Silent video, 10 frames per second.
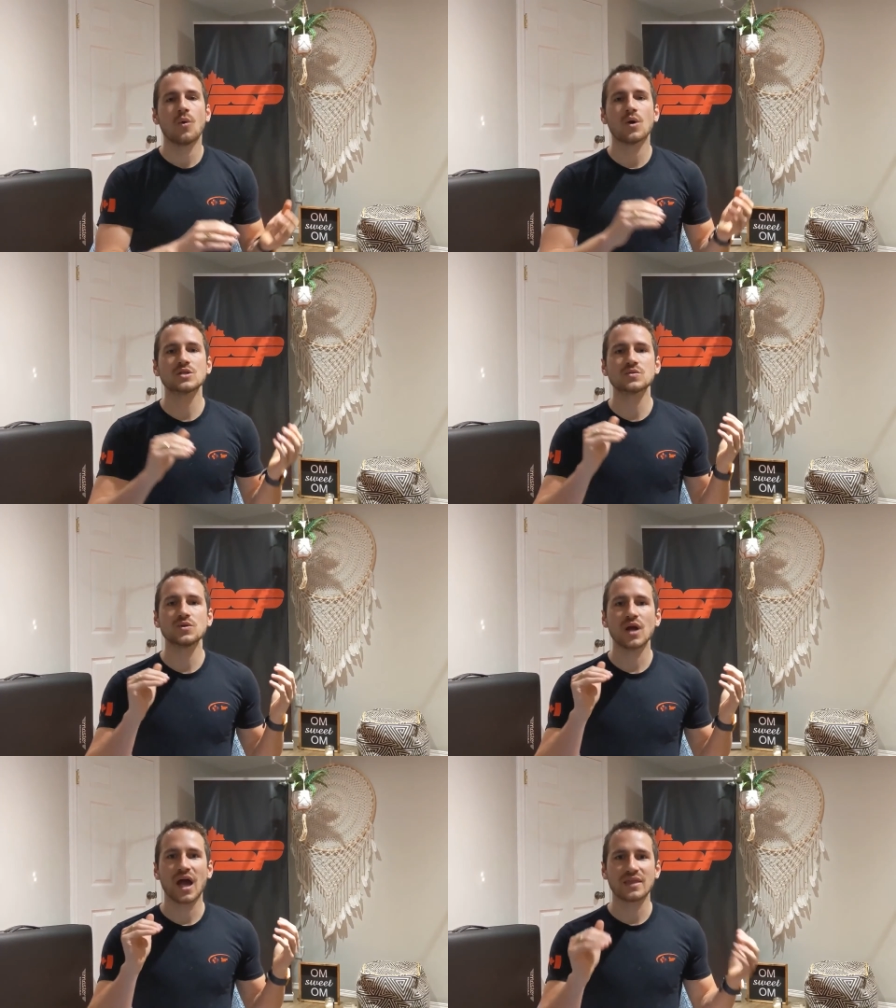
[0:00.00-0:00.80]
Once
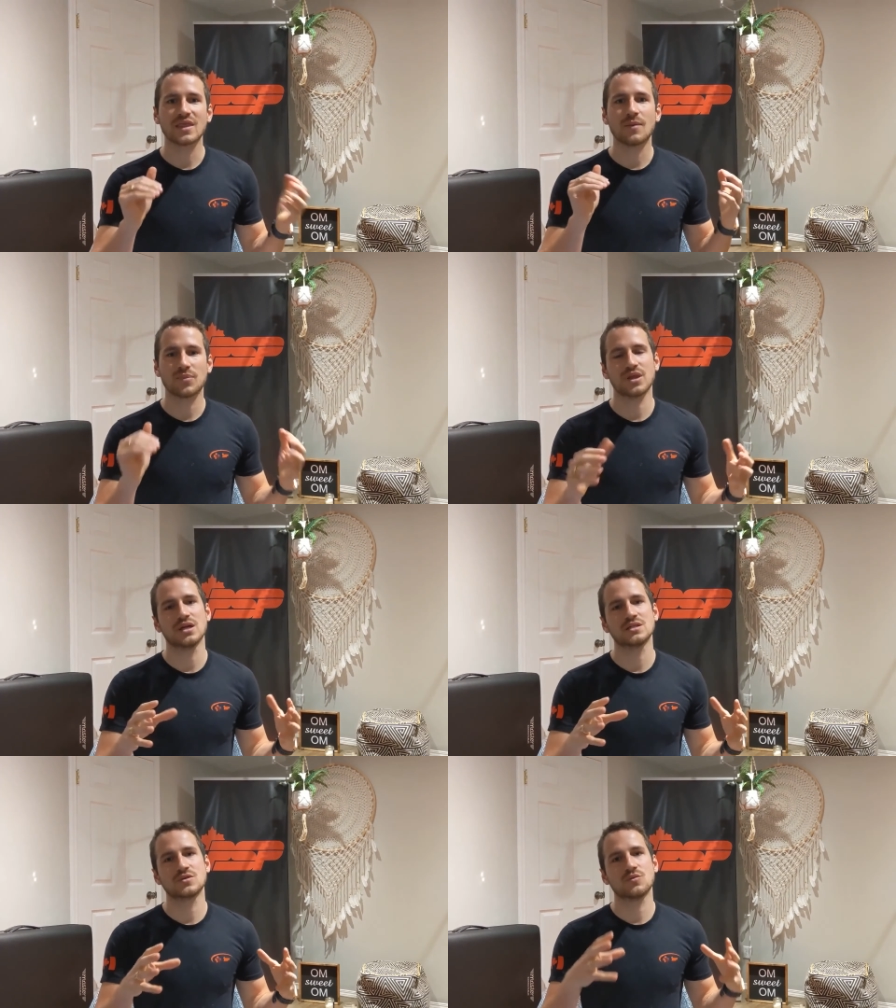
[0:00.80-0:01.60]
we're at that
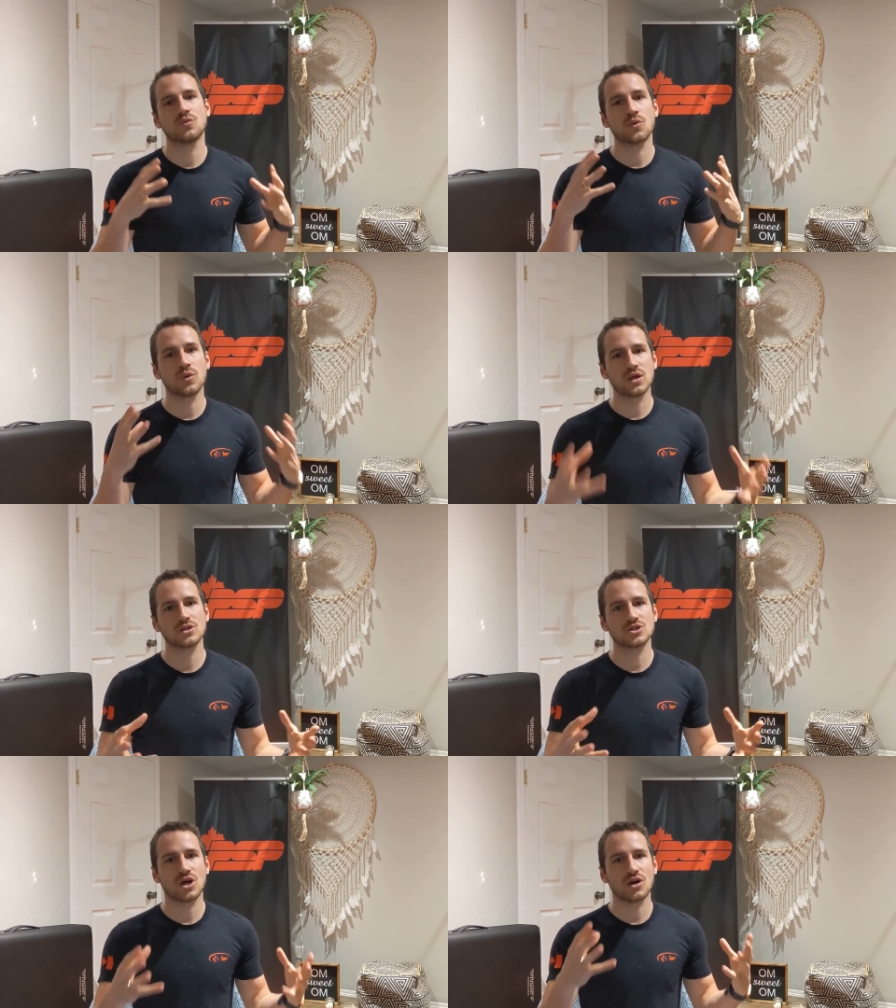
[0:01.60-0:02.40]
place where we
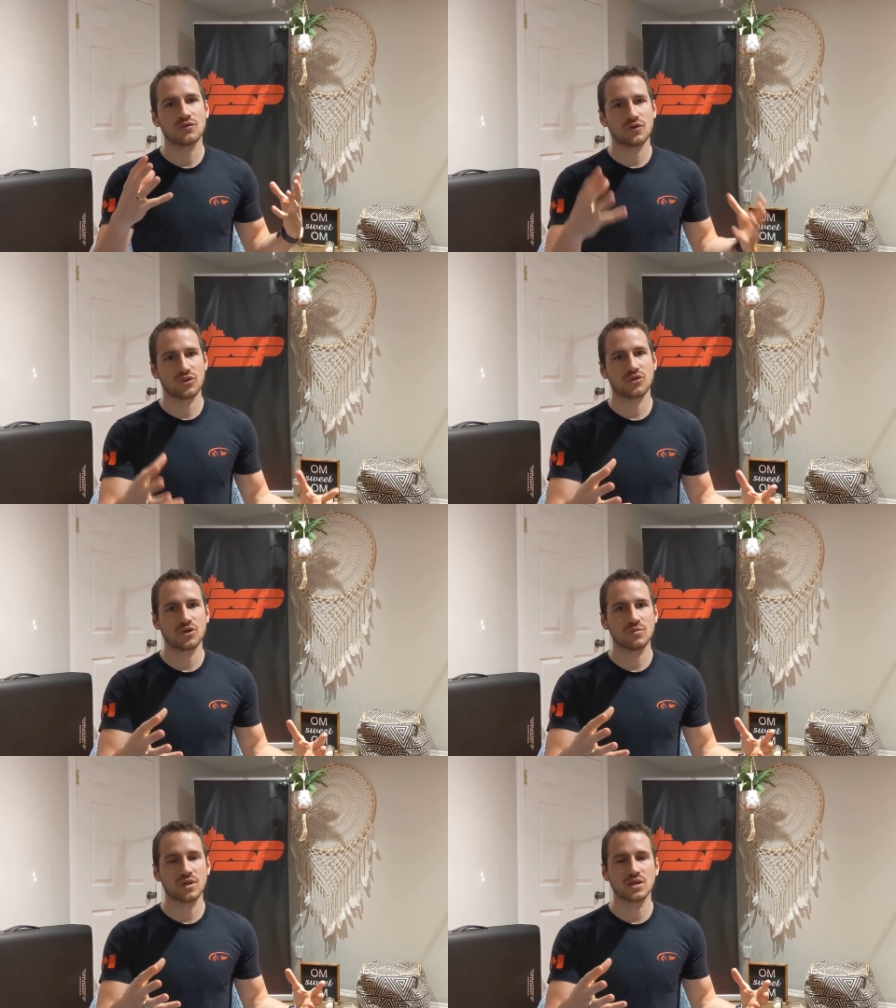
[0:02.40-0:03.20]
can jog for
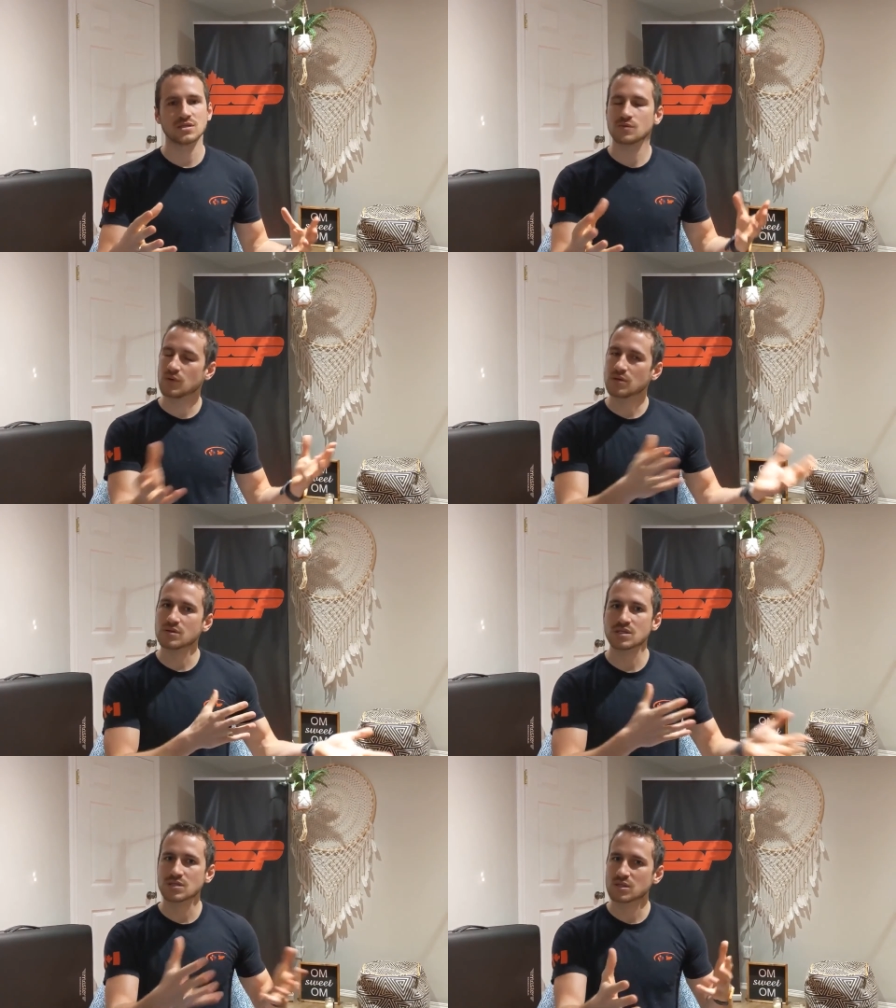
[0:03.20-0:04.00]
30 minutes, whether
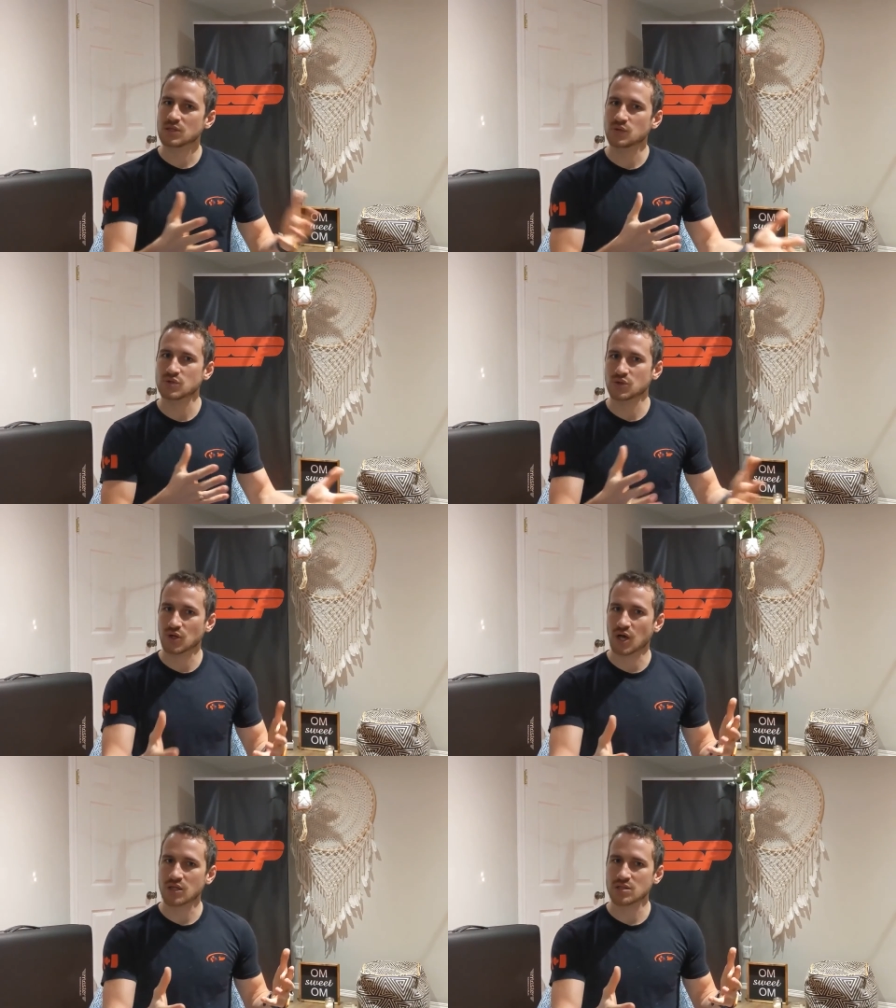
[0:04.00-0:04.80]
it's continuous or
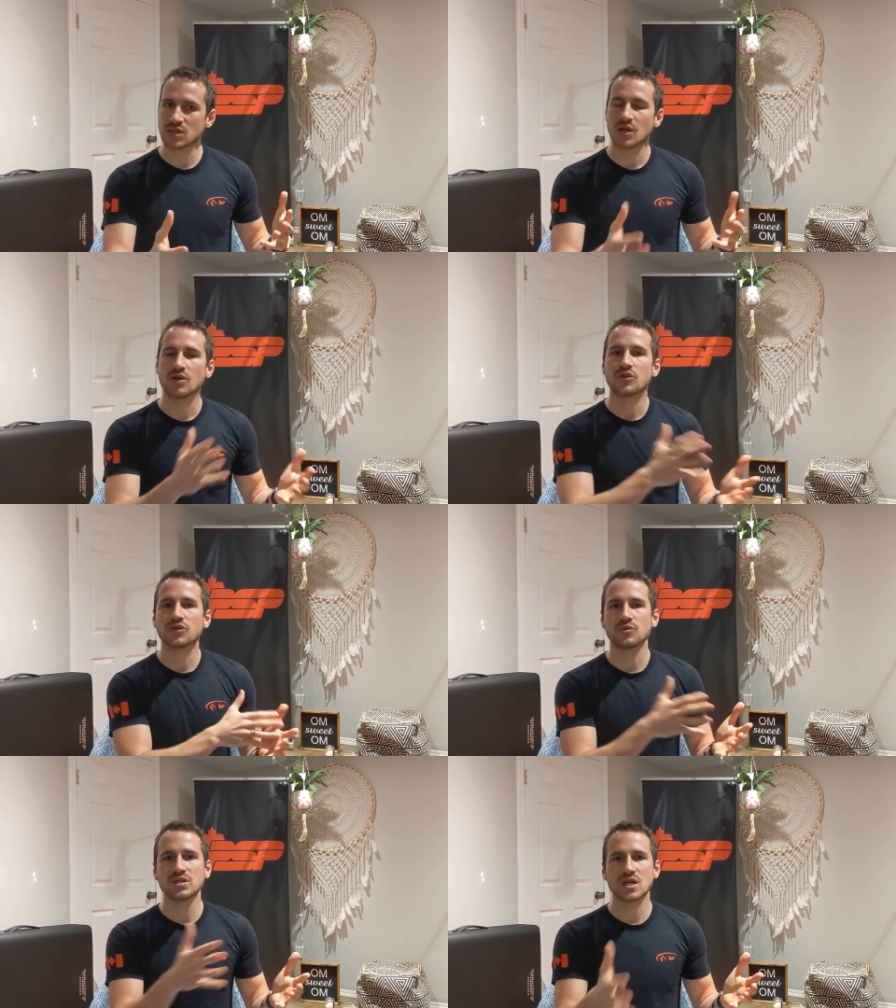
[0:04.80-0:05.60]
not,
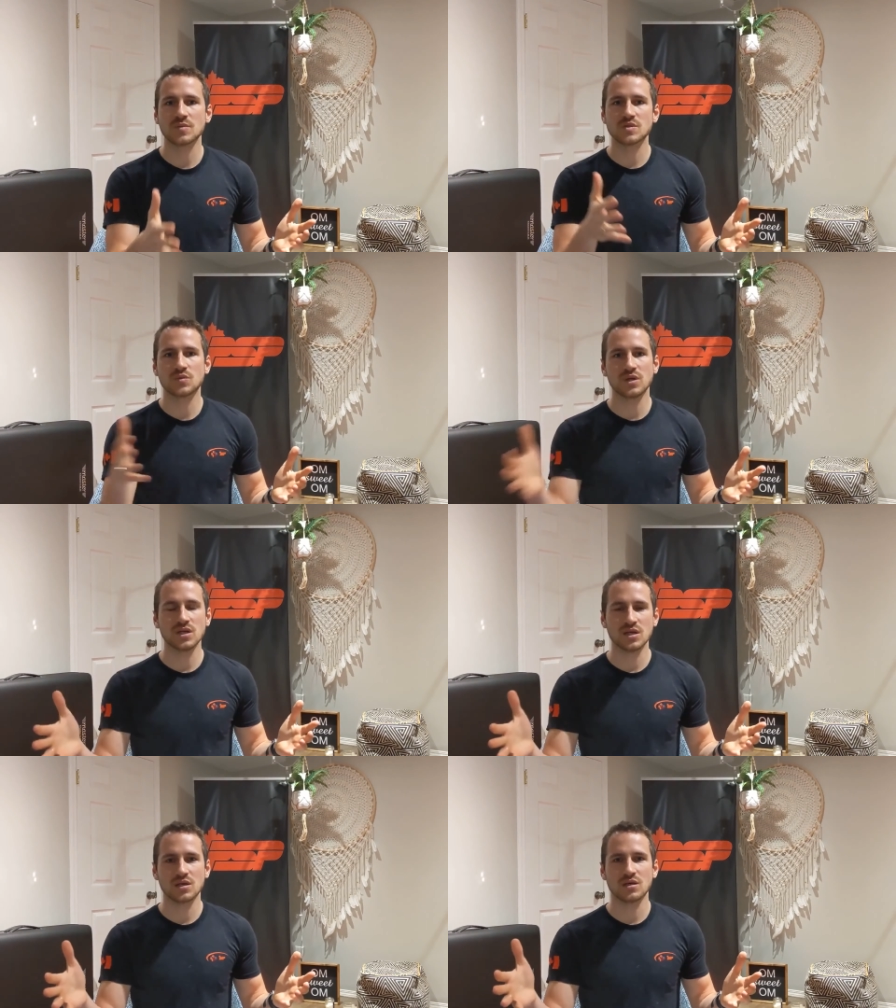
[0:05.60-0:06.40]
three times a
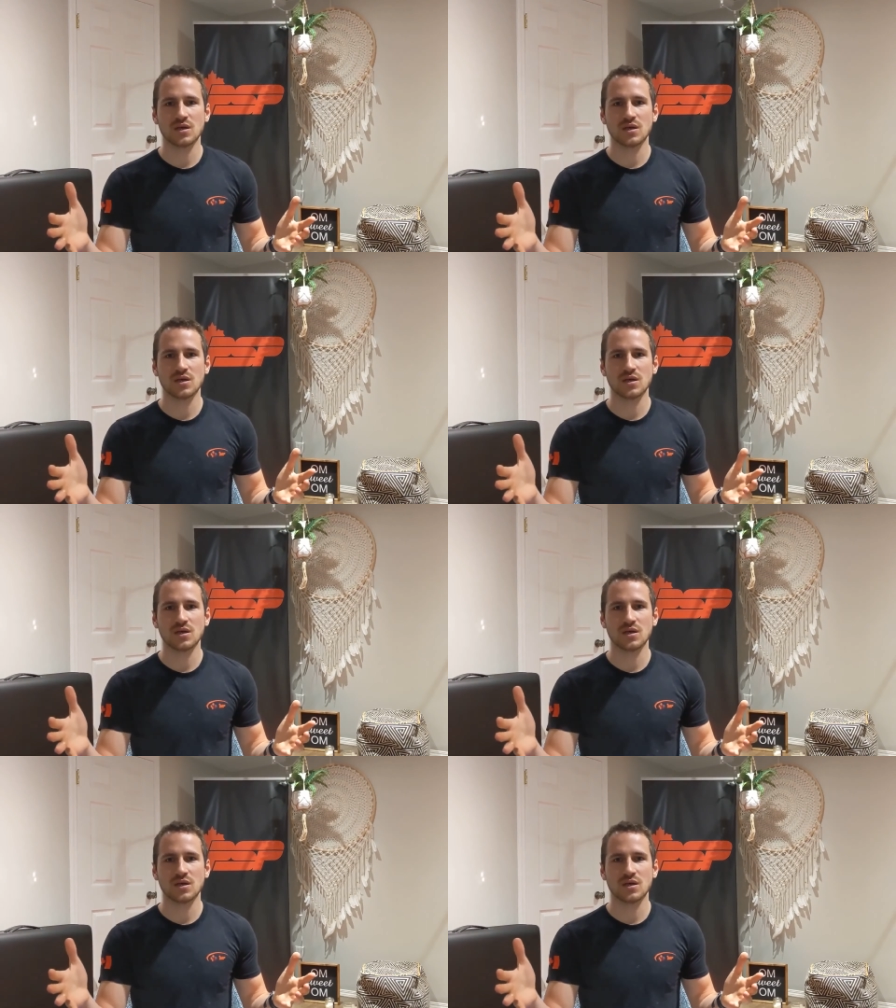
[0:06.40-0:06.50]
week,